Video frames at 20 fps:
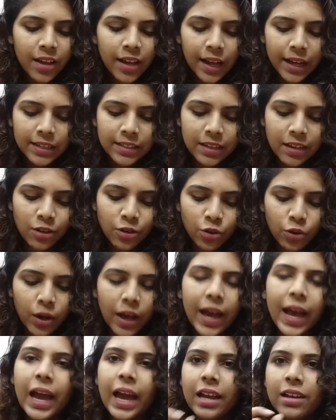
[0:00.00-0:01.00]
until I
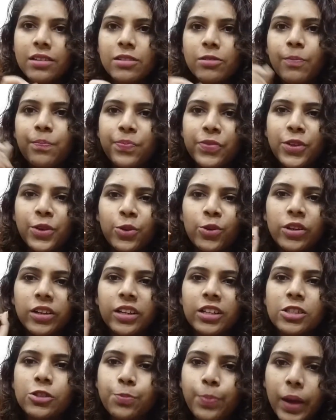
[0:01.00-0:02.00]
had
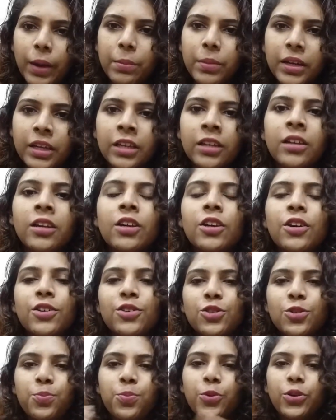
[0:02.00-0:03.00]
little spare money
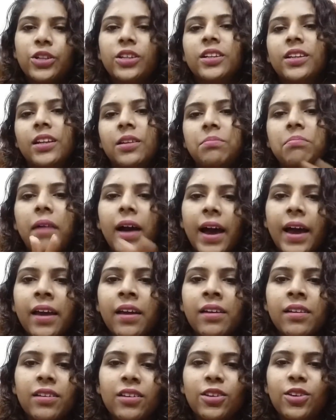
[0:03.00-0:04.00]
to put in and
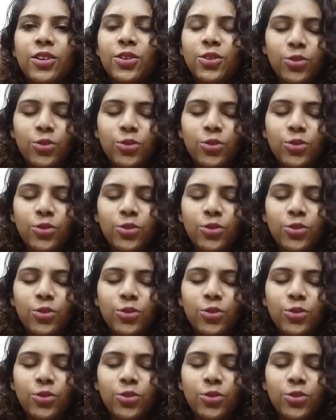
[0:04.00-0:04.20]
buy